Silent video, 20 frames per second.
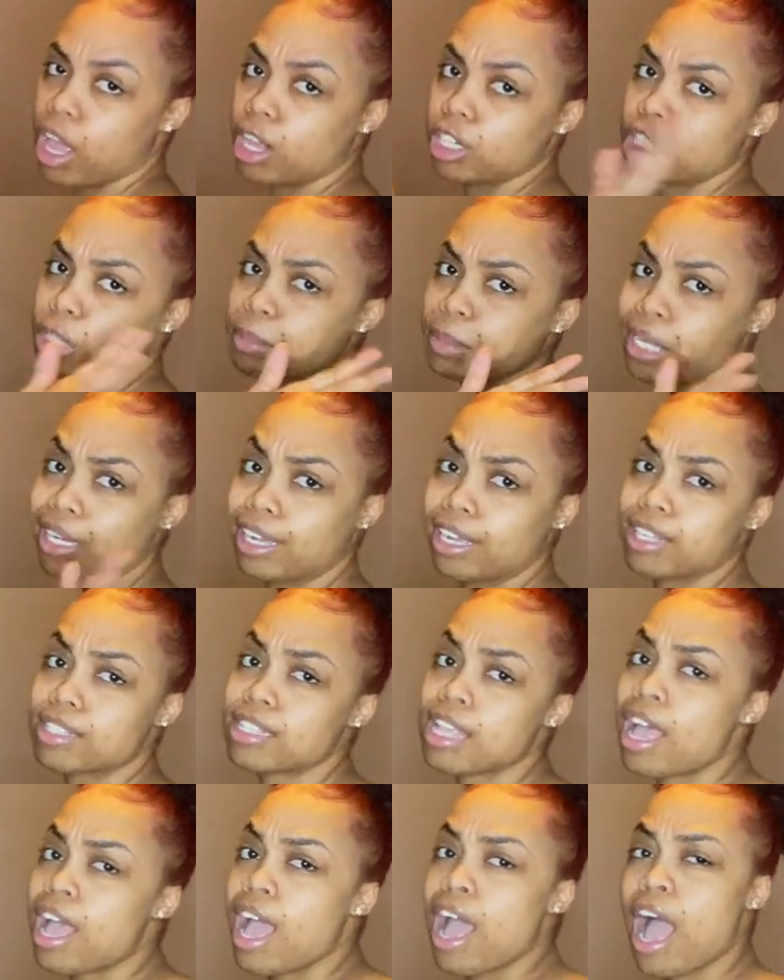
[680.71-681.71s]
just because
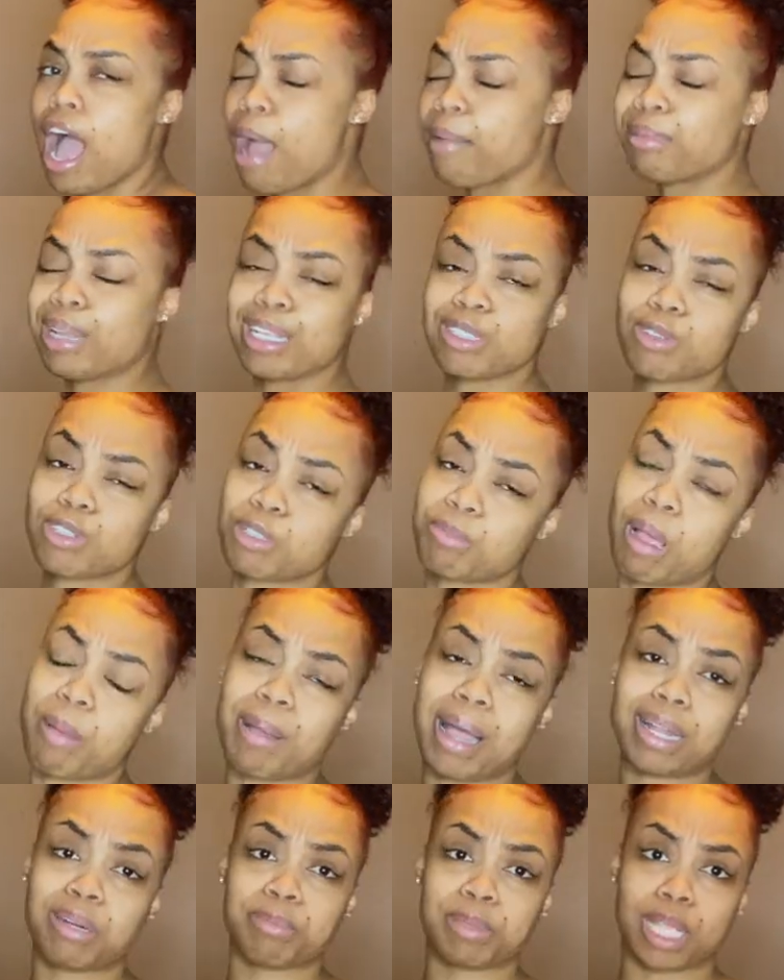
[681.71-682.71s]
I'm not switching my
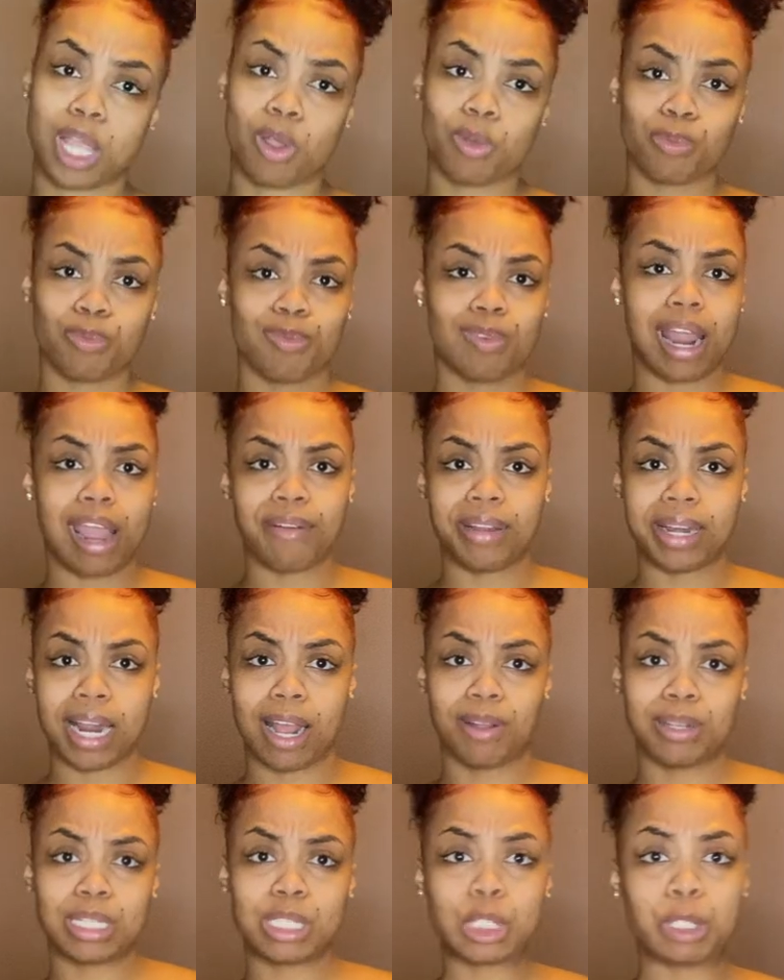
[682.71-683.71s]
bottoms out. Not right
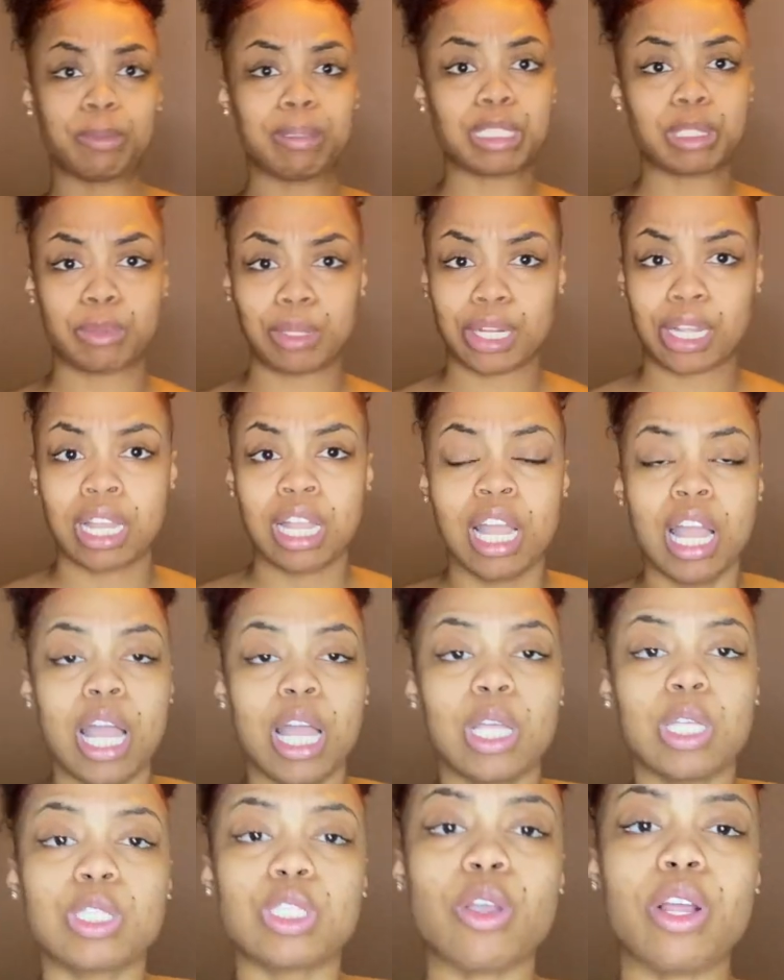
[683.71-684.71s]
now. That's too much work.
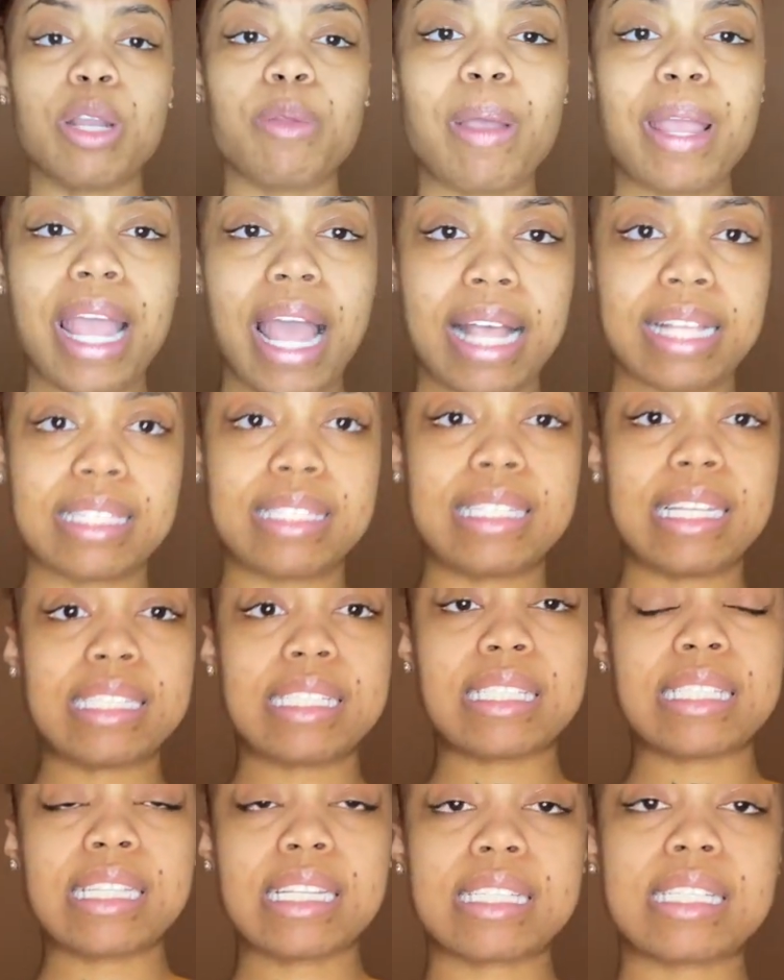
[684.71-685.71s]
So anyway, yes, this
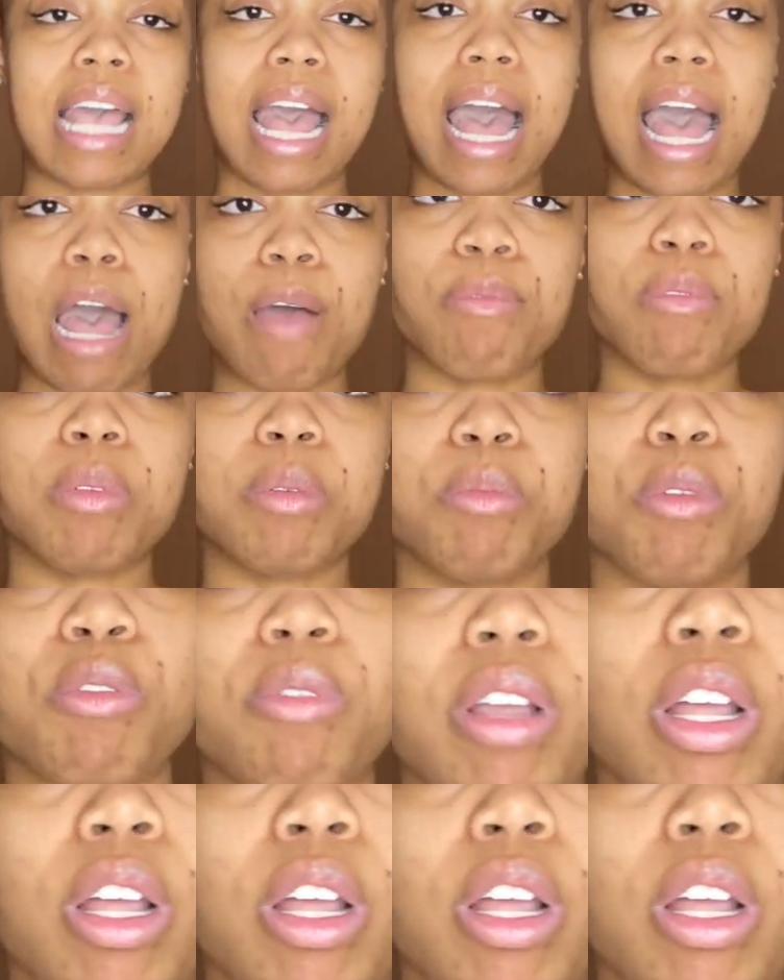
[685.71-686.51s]
is the top. I'm moving